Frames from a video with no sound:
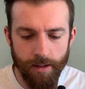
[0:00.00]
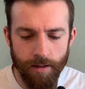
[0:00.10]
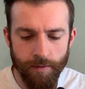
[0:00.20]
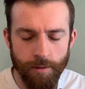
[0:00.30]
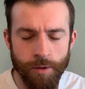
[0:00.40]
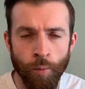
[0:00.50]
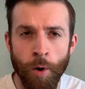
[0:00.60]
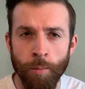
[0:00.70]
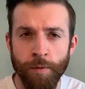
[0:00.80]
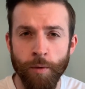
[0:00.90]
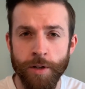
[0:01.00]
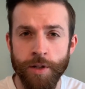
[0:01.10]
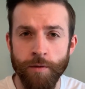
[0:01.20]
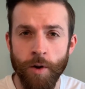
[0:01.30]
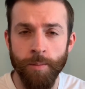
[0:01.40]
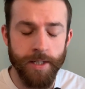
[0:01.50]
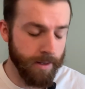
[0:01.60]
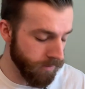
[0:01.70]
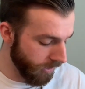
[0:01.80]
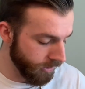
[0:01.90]
I think it was a while before I self-harmed
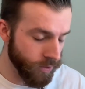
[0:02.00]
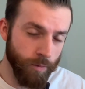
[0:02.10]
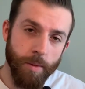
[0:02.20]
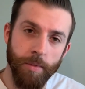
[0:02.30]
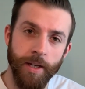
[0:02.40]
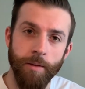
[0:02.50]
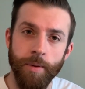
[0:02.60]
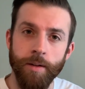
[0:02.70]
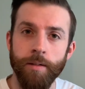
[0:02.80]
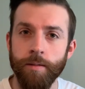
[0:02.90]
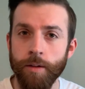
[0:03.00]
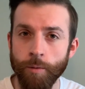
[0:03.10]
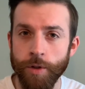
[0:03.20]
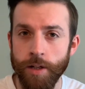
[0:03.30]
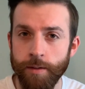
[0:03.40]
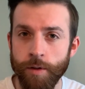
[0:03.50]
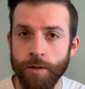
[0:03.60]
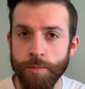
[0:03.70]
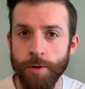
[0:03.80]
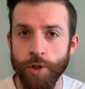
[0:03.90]
again, but I just remember keeping long sleeves on
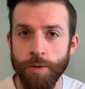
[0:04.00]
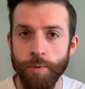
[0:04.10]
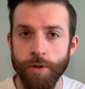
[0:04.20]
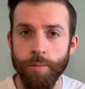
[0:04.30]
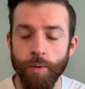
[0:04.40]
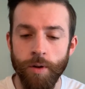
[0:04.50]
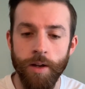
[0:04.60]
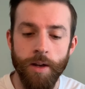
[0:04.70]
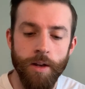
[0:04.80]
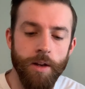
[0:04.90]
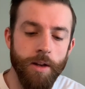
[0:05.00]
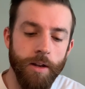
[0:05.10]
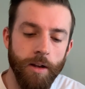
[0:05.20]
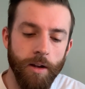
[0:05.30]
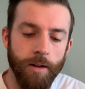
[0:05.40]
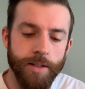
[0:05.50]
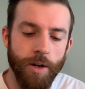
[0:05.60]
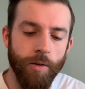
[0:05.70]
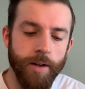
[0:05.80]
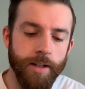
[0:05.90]
as much as possible to
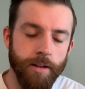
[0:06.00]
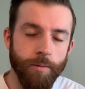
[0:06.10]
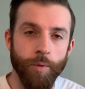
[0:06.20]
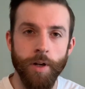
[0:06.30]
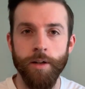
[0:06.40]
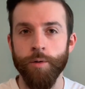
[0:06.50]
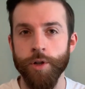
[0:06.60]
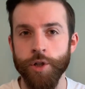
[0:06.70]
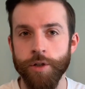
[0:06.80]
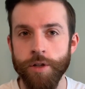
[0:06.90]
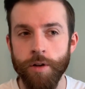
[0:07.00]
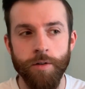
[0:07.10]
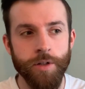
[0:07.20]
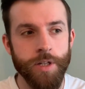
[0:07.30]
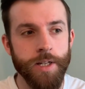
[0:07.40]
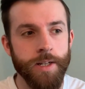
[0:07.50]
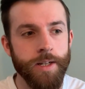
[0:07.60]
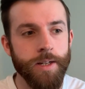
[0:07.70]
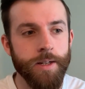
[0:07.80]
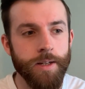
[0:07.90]
hide it. I didn't want any questions asked.
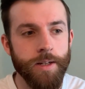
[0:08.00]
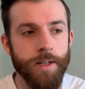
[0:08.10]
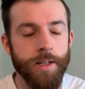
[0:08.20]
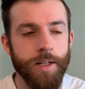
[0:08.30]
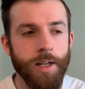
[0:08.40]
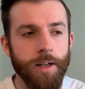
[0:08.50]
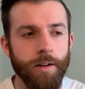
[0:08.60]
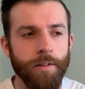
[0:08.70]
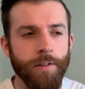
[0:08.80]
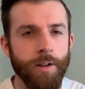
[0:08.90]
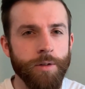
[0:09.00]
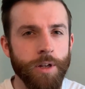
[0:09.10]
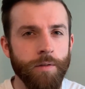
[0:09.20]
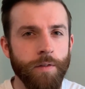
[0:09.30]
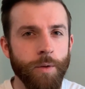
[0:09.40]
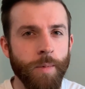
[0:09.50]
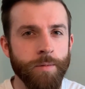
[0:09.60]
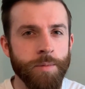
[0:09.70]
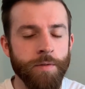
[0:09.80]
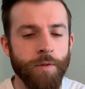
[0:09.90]
Yeah, and I think it was a good few
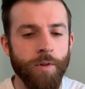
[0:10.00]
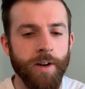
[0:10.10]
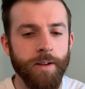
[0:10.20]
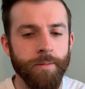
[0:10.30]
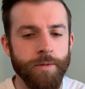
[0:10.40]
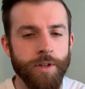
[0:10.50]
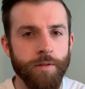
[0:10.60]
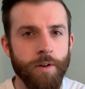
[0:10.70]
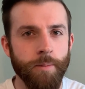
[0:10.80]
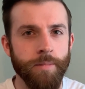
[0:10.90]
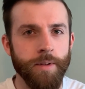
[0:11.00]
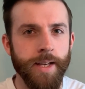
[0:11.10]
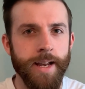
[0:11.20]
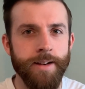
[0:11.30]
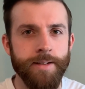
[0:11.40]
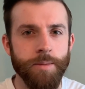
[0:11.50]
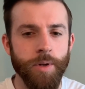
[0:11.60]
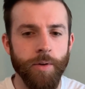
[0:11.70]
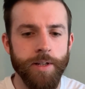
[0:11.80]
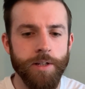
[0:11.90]
months before I self-harmed again, to
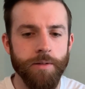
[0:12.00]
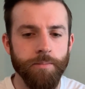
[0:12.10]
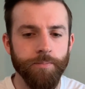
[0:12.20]
be honest.